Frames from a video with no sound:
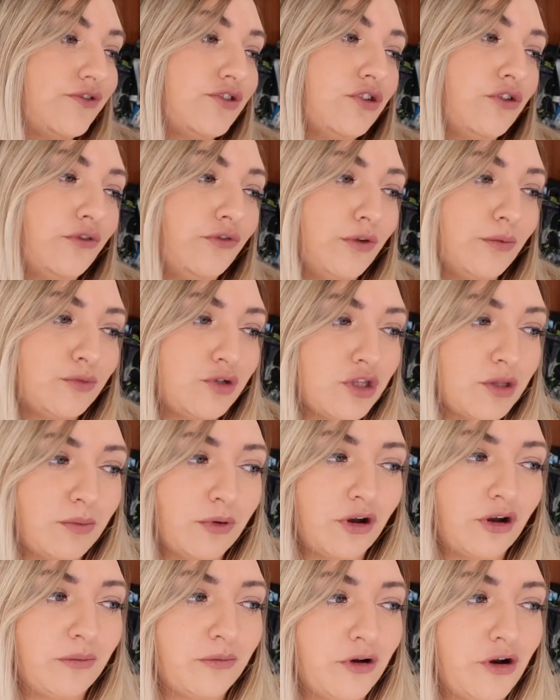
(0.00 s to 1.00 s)
snow foam to the
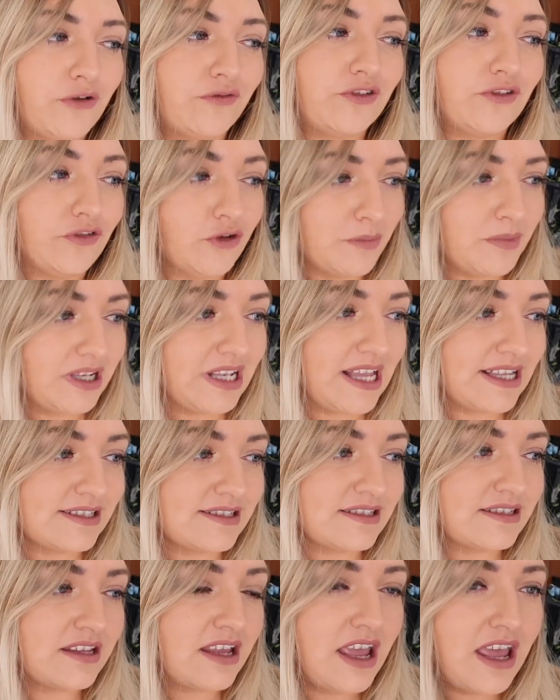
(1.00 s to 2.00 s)
bottom of the foaming
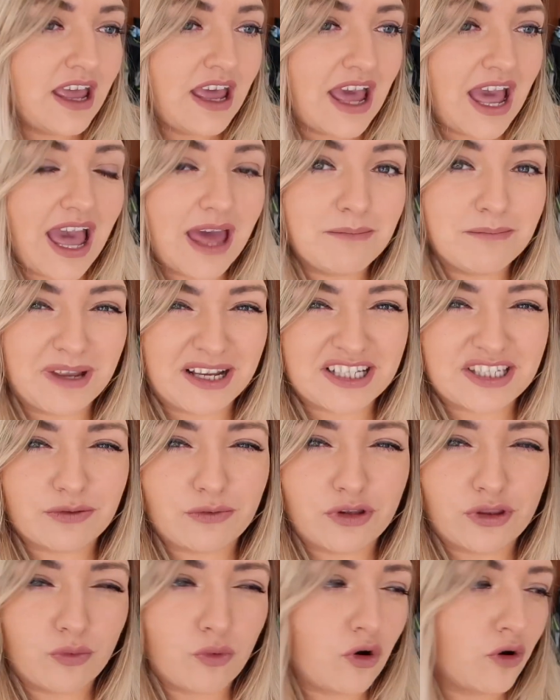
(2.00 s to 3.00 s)
lance and mix it
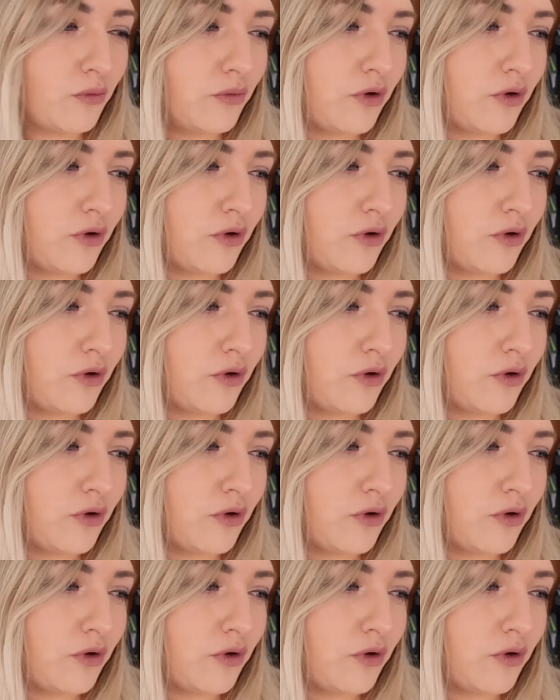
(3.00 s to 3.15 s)
with warm